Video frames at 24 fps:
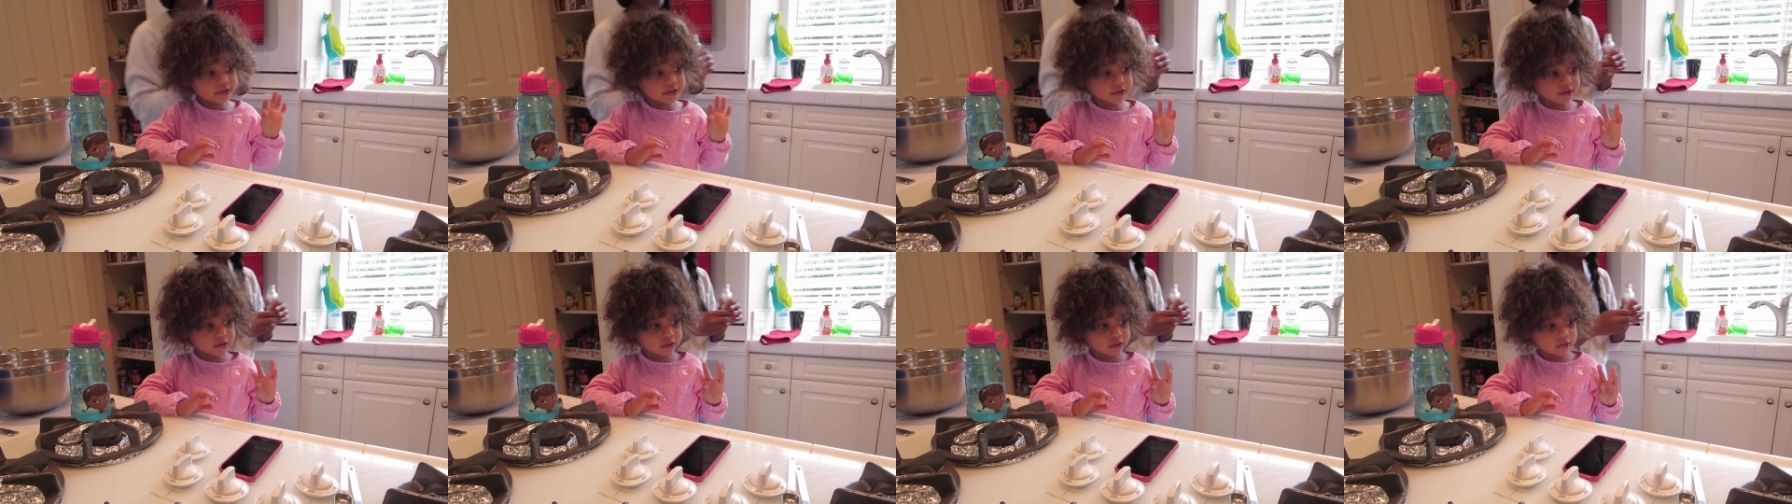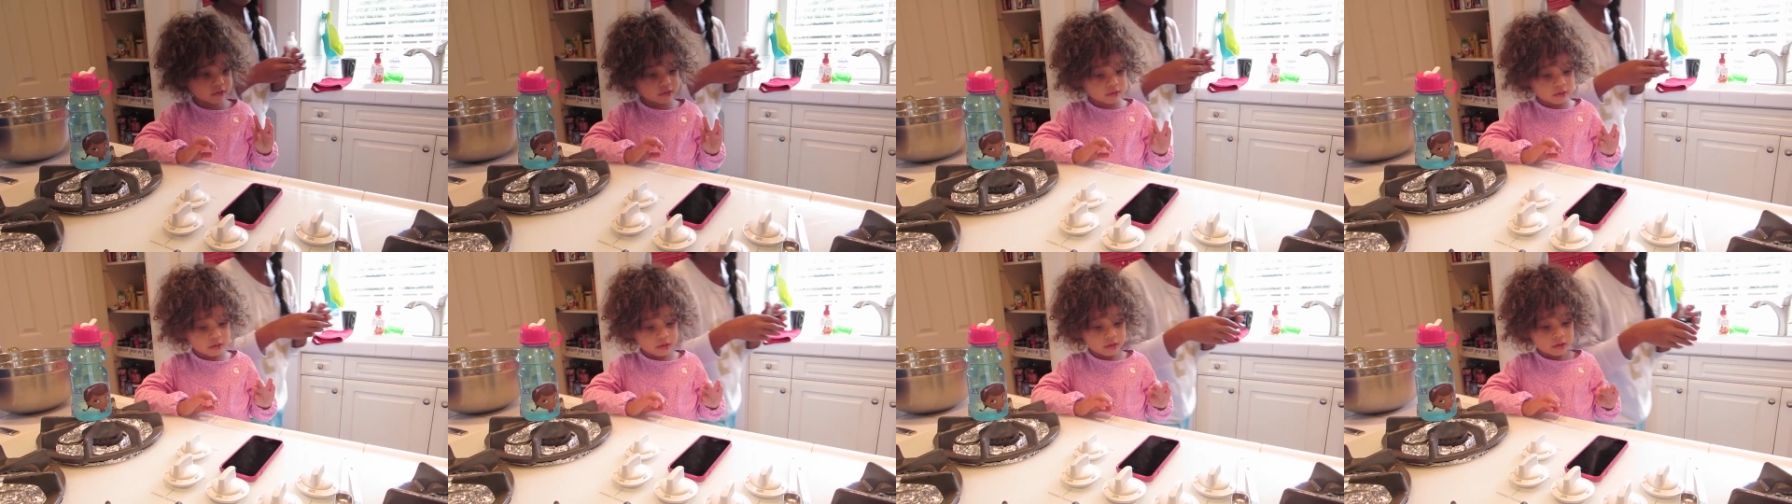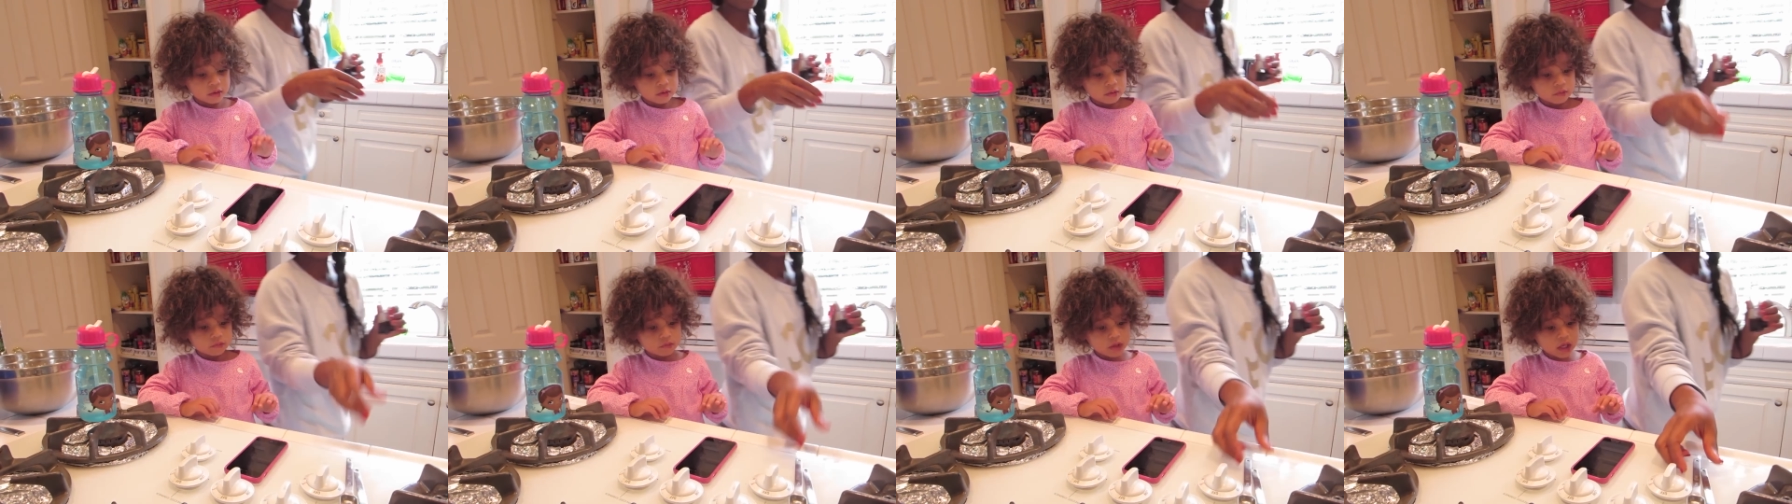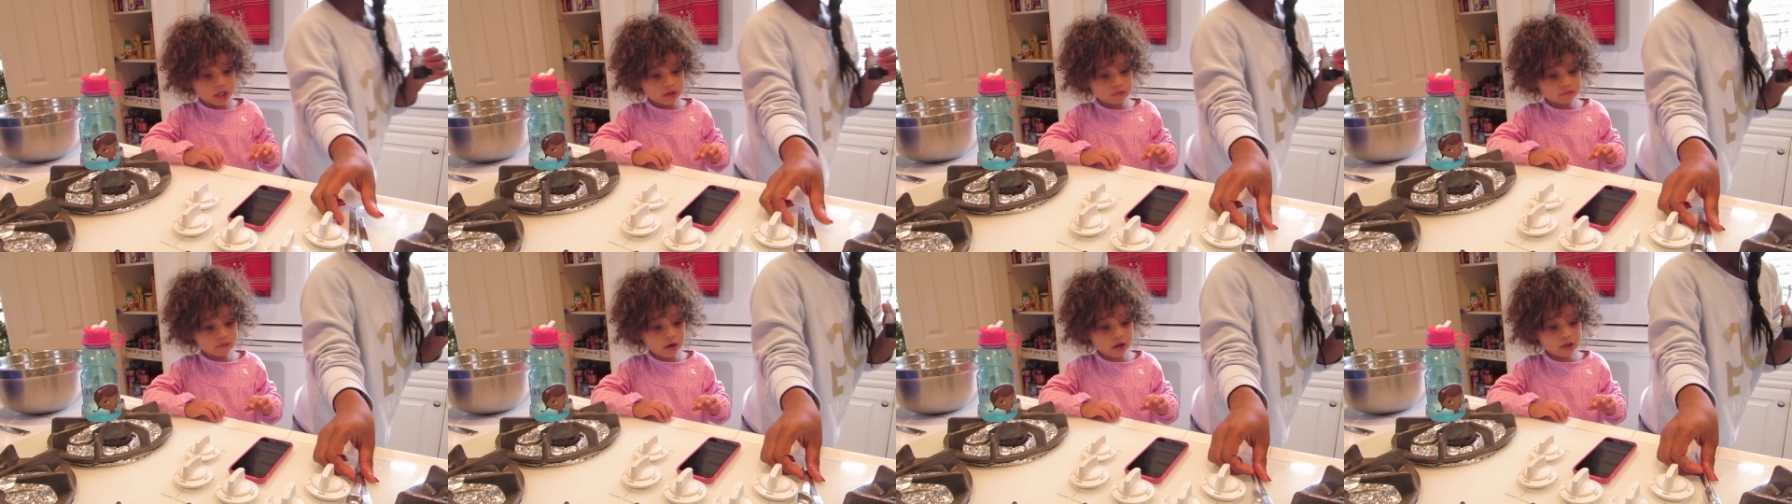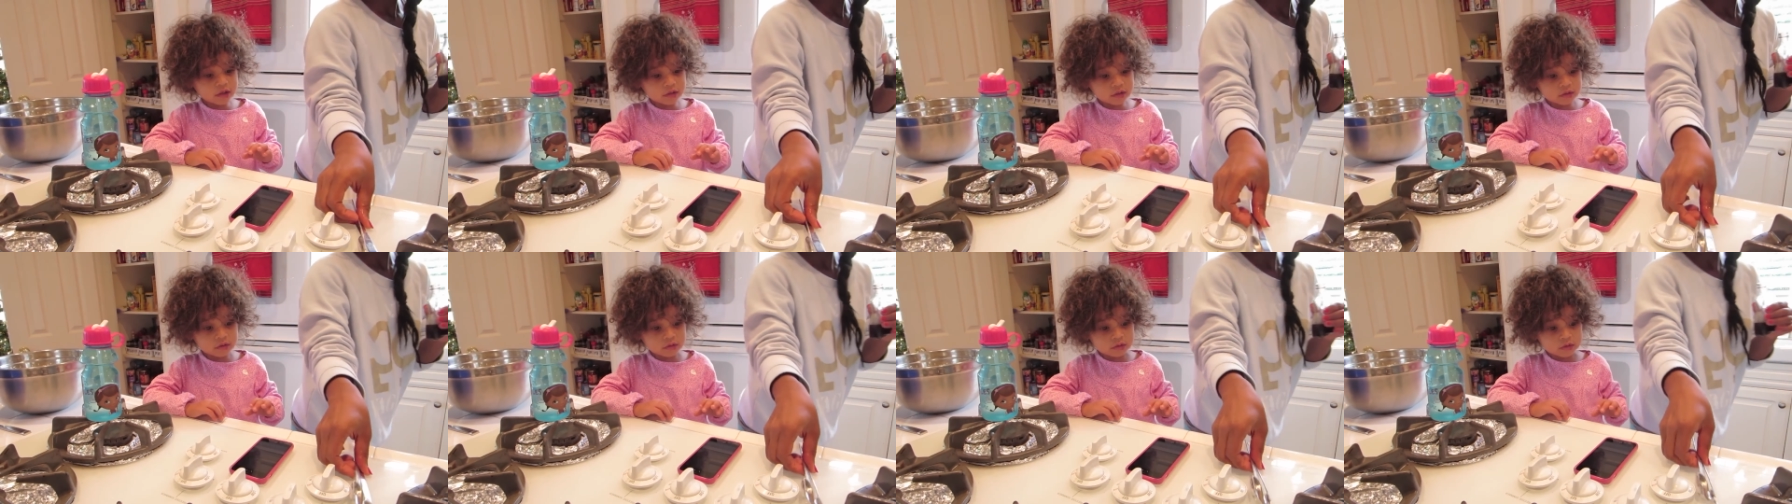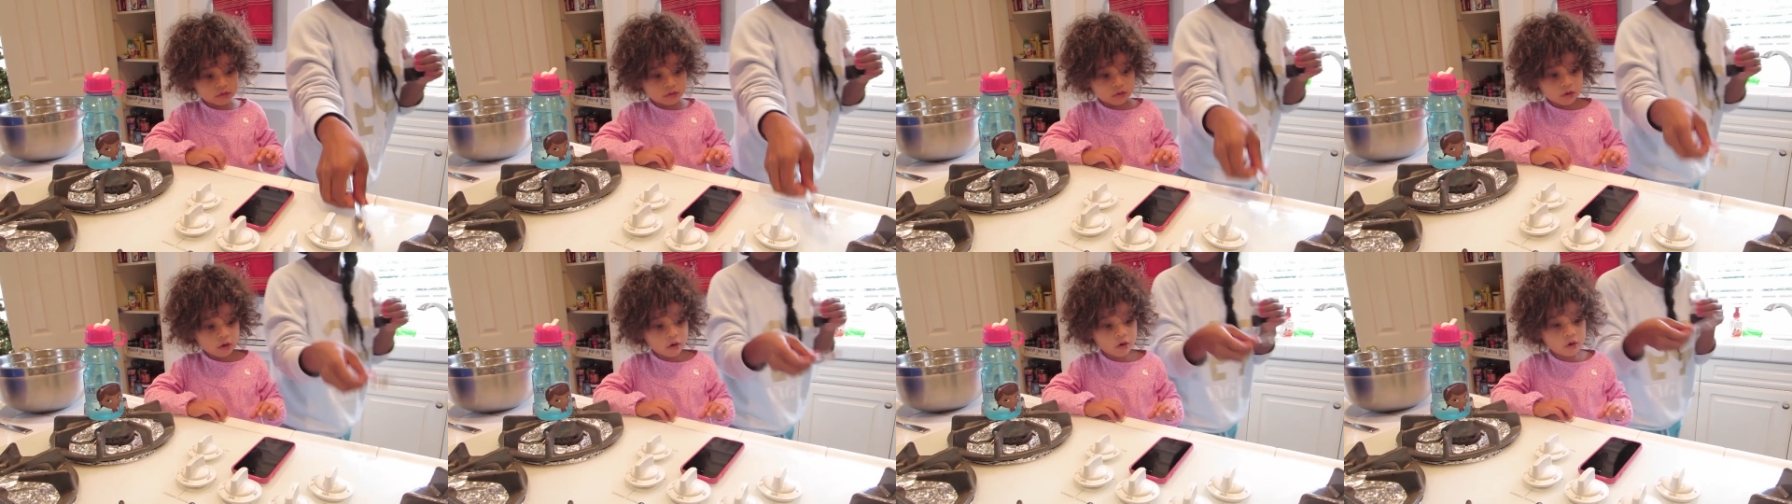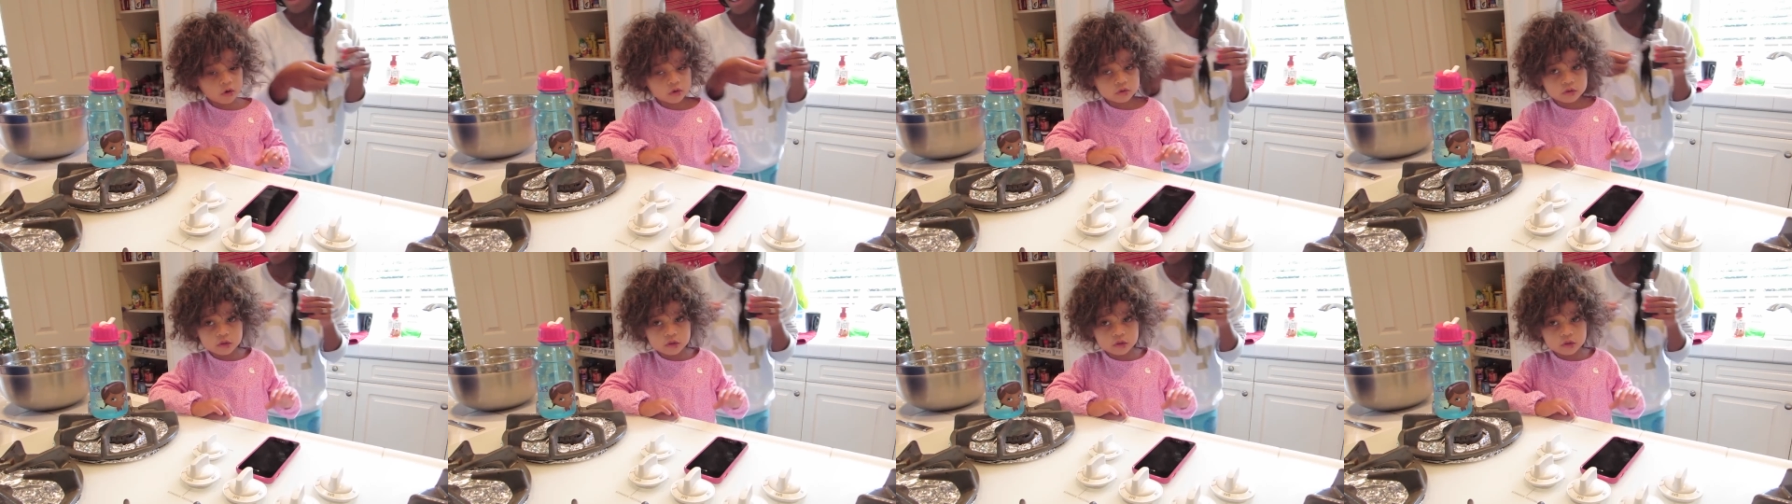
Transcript: just we want her